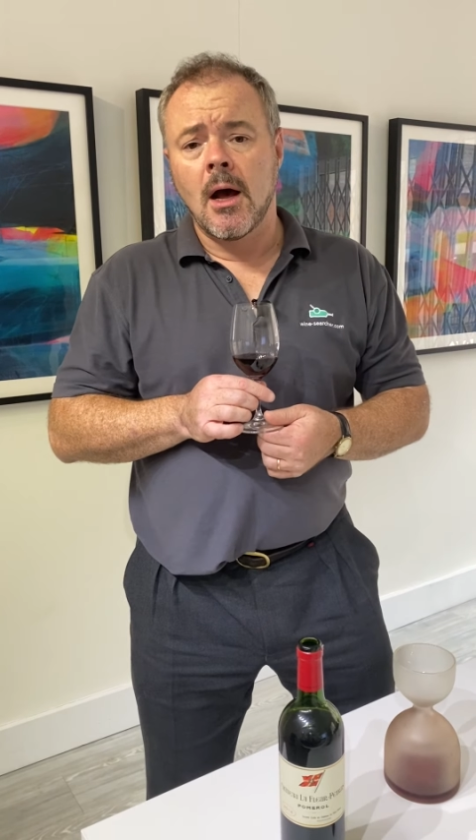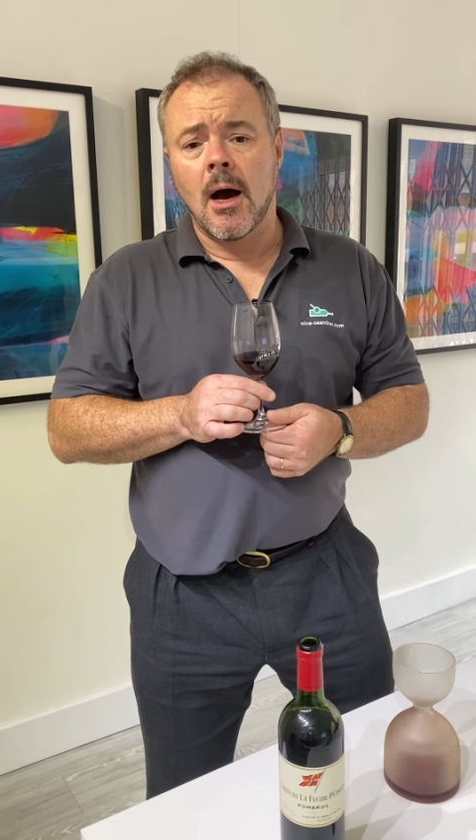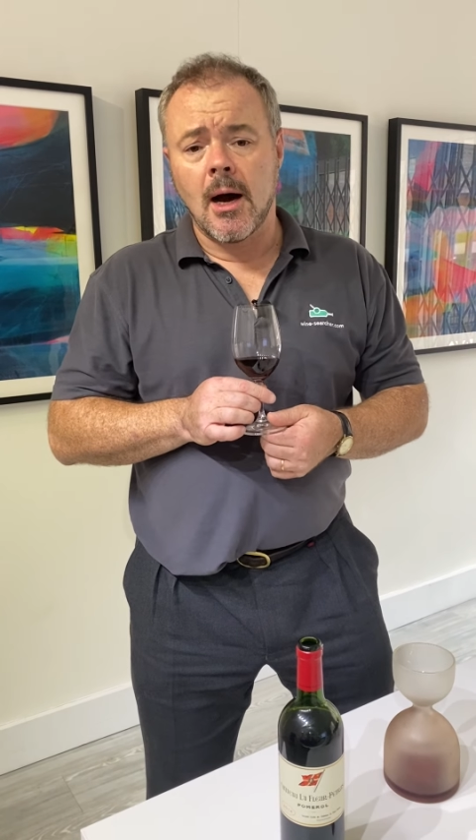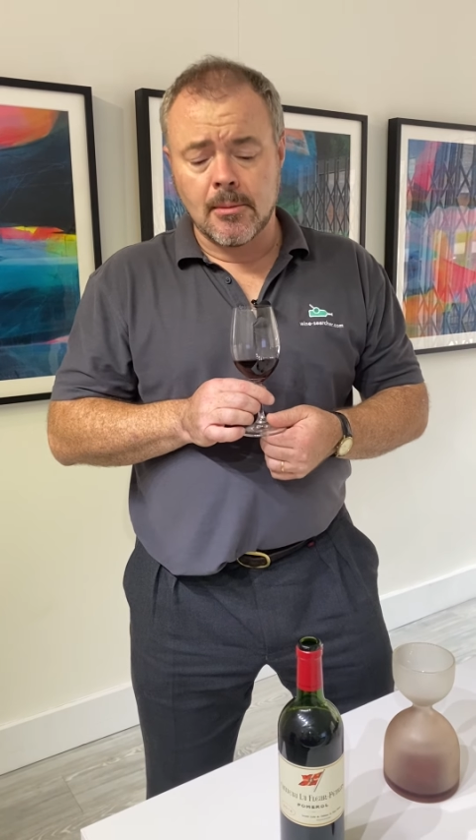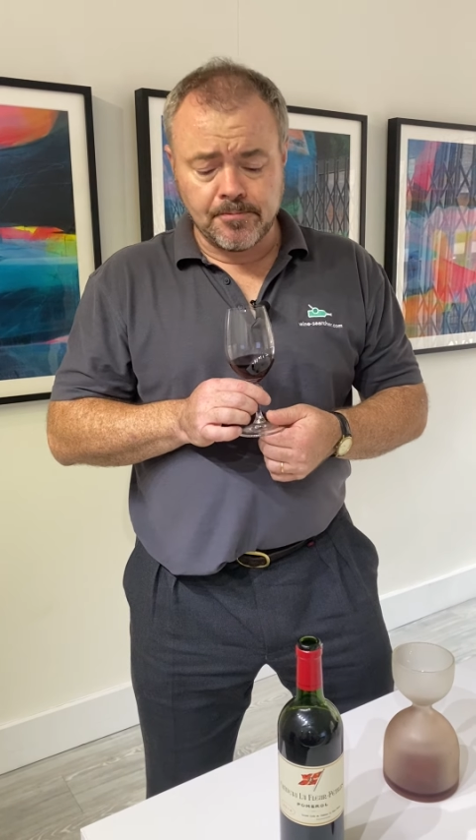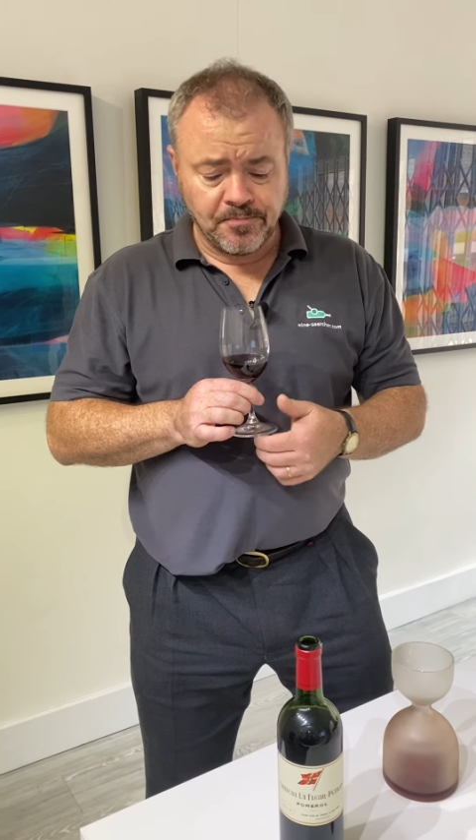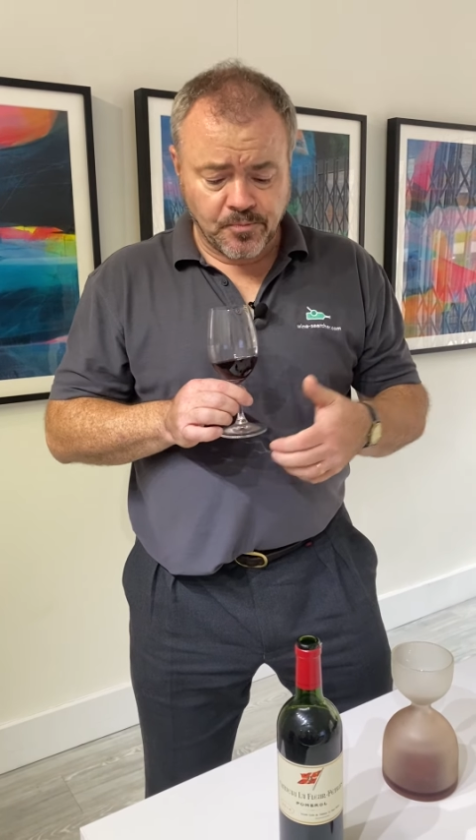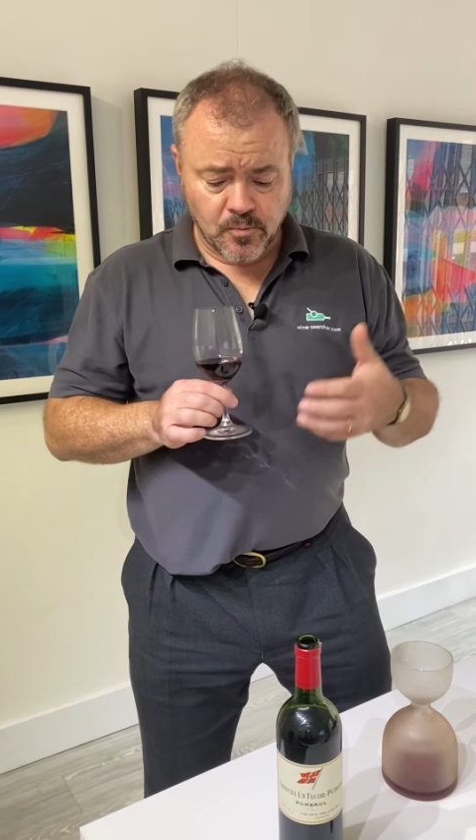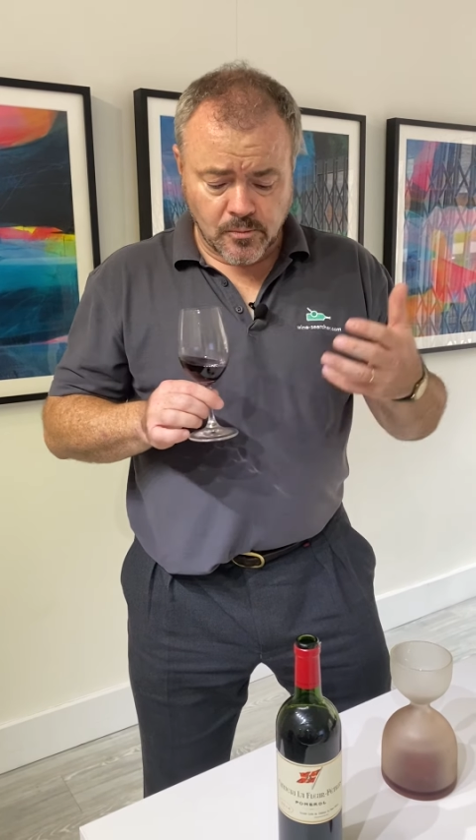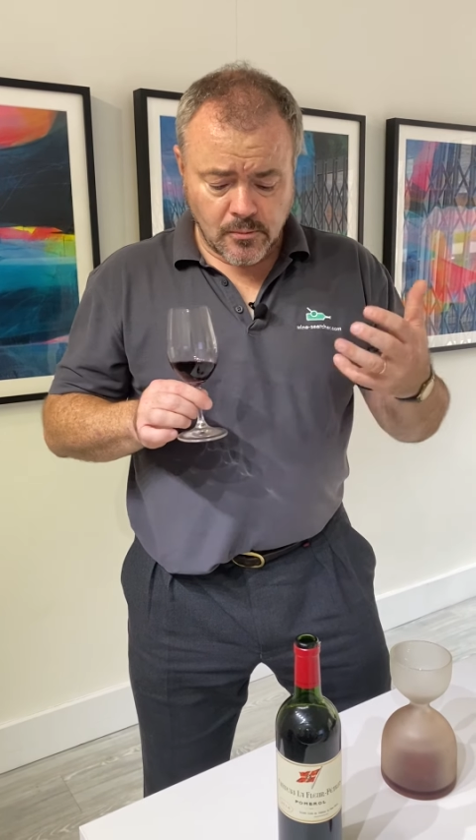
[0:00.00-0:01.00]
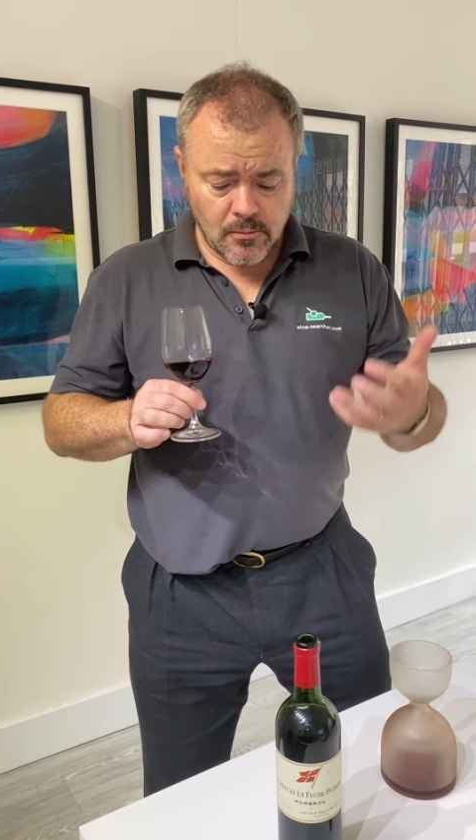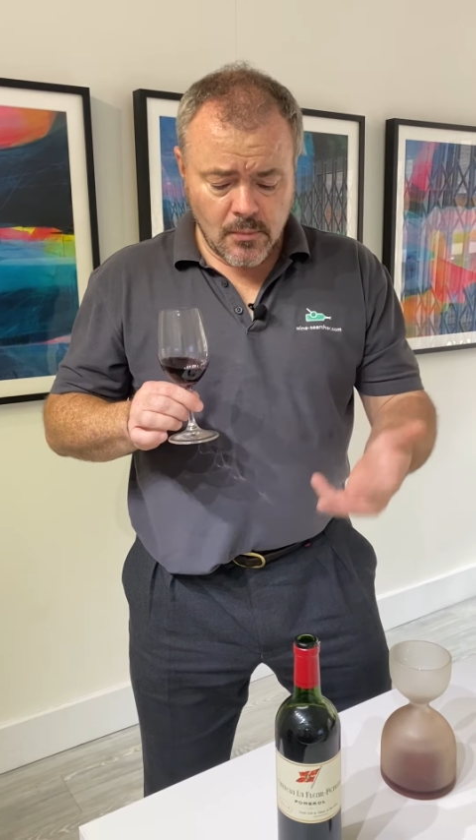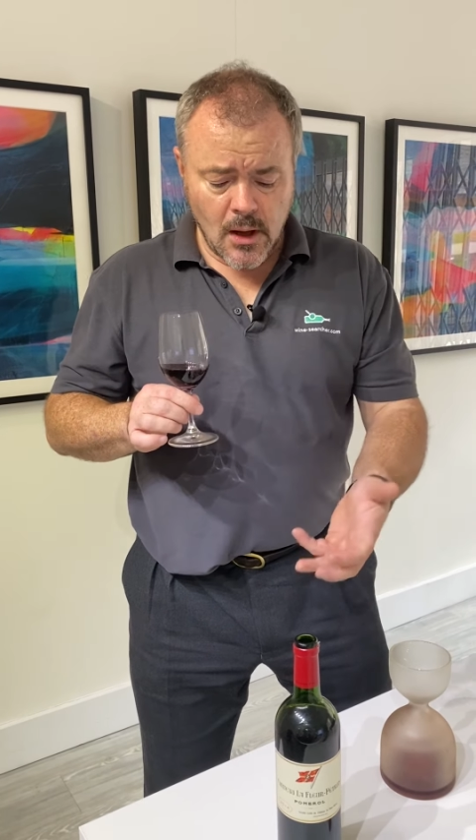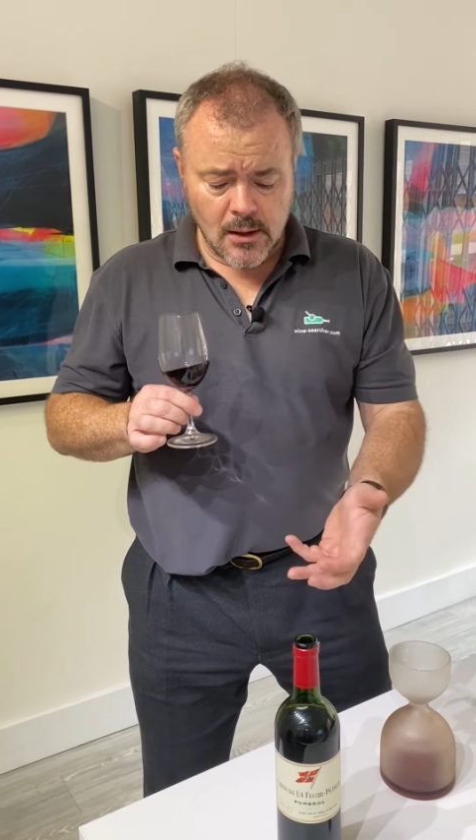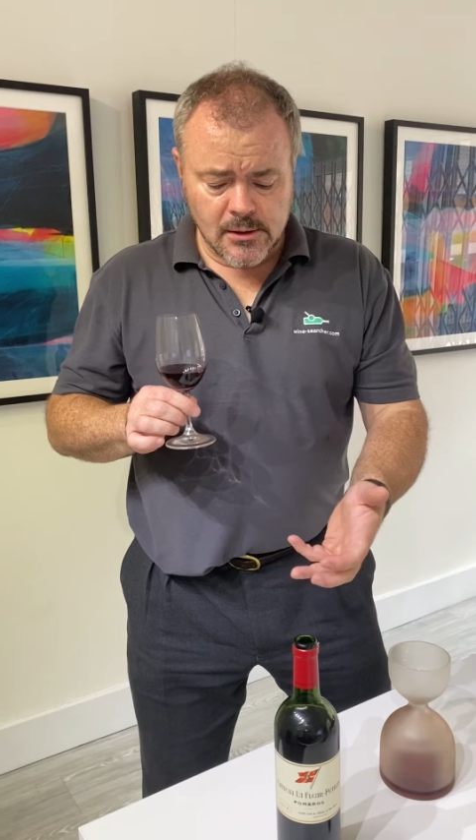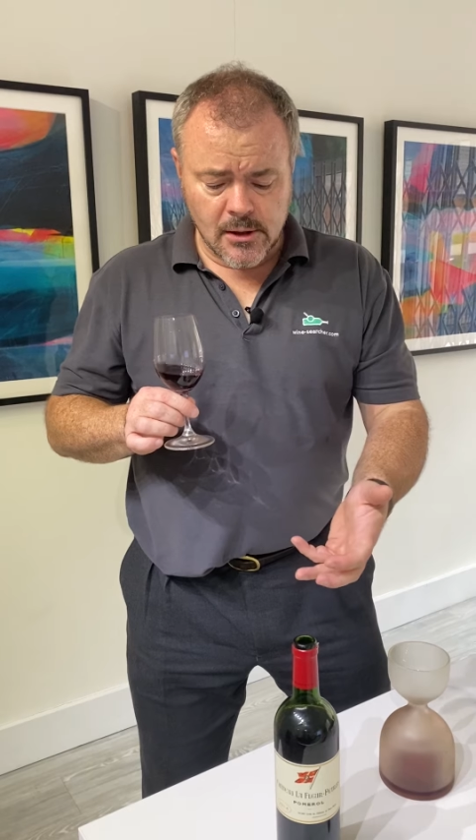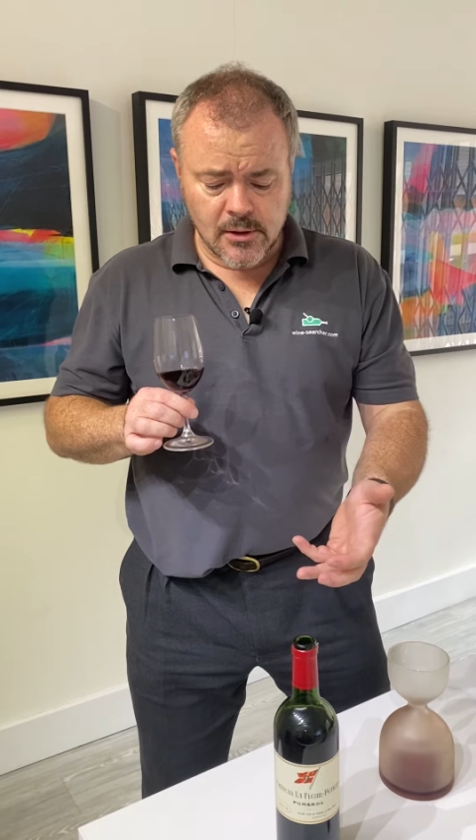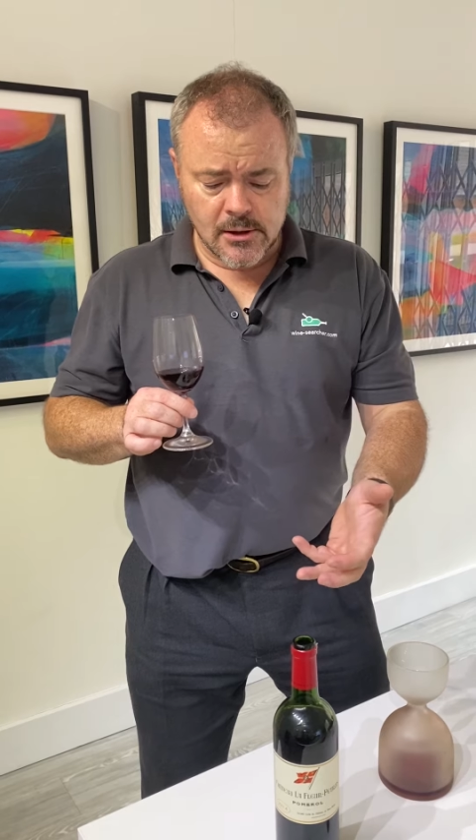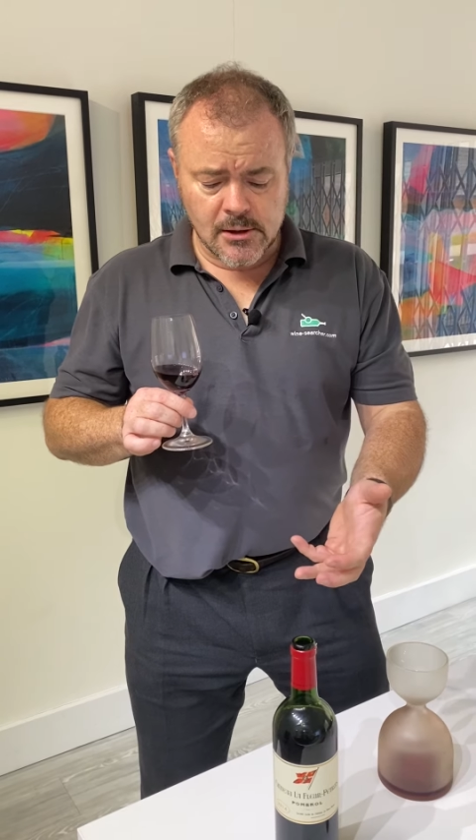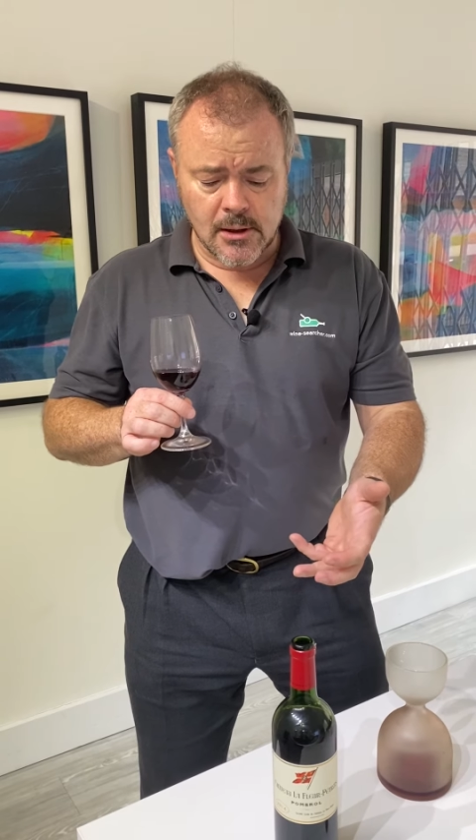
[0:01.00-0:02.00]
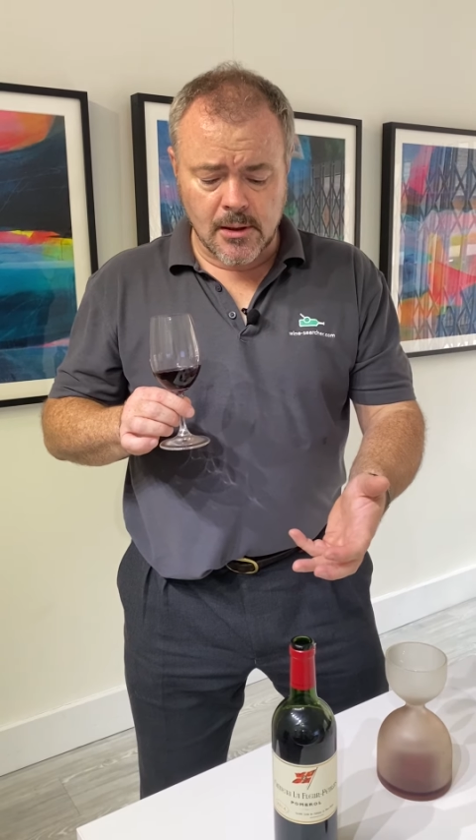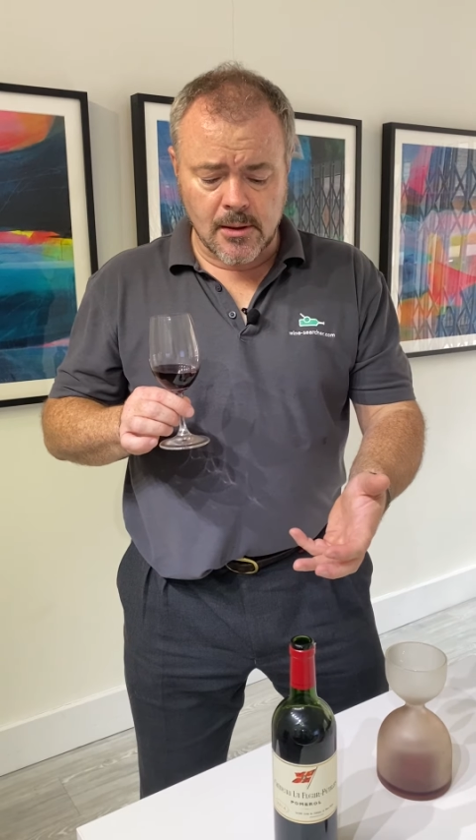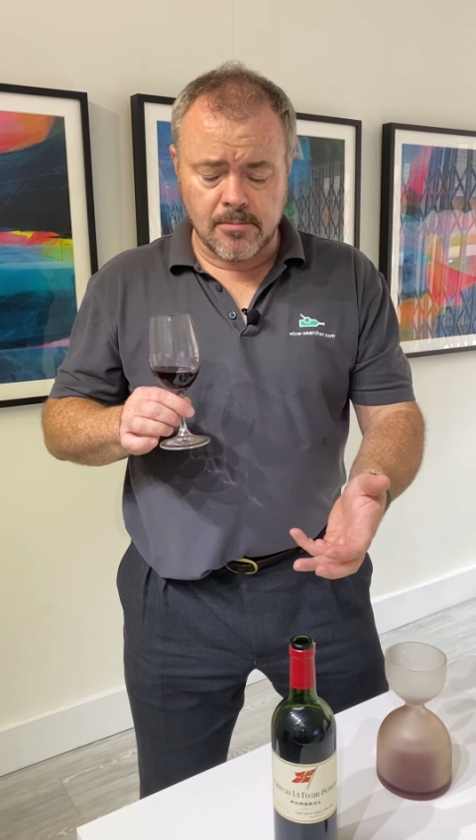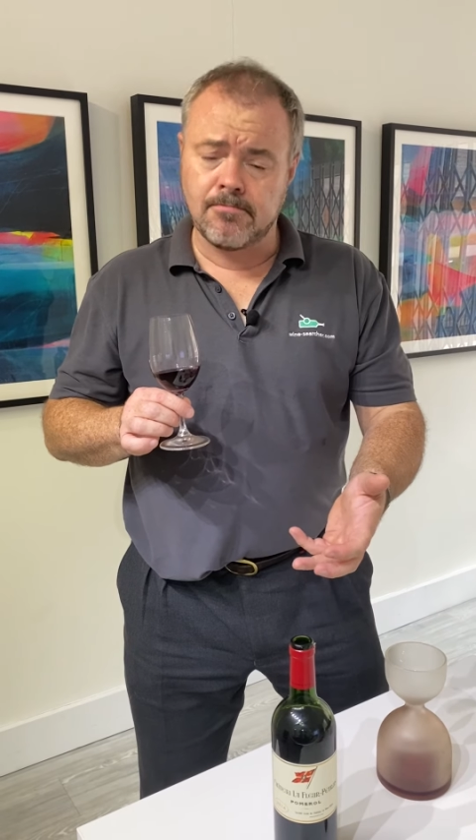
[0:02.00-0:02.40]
Um, so this is a